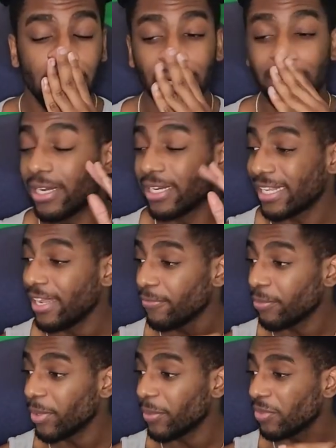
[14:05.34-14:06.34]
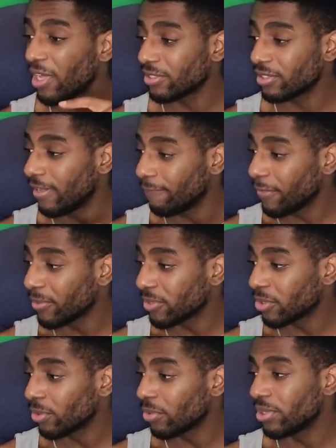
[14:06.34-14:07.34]
Now, I can't remember if that was
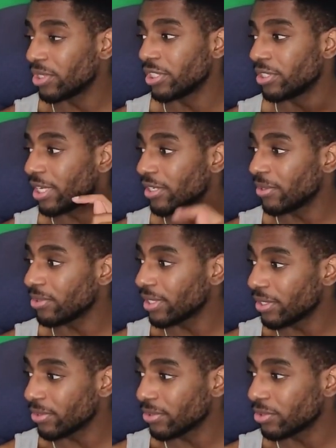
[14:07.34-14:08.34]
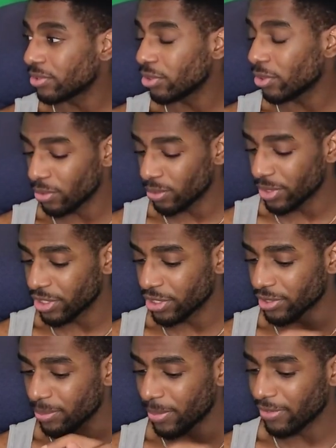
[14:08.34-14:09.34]
total win shares. I don't think it was total win
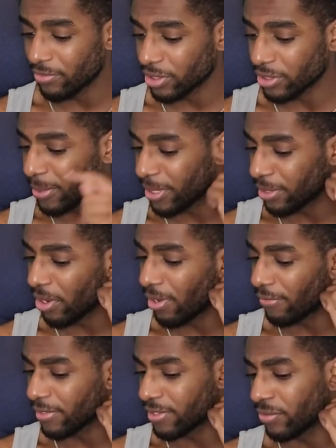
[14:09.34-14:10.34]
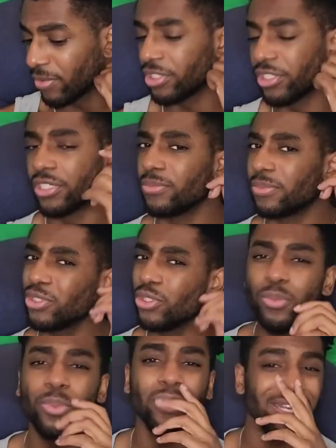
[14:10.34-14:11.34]
shares. It might have just been offensive win shares, but
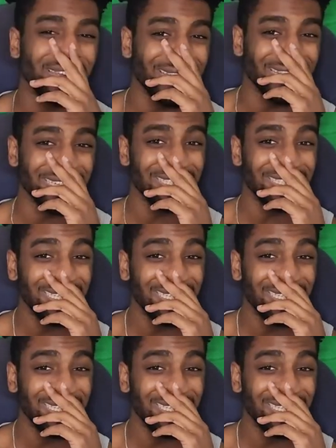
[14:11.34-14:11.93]
2.8.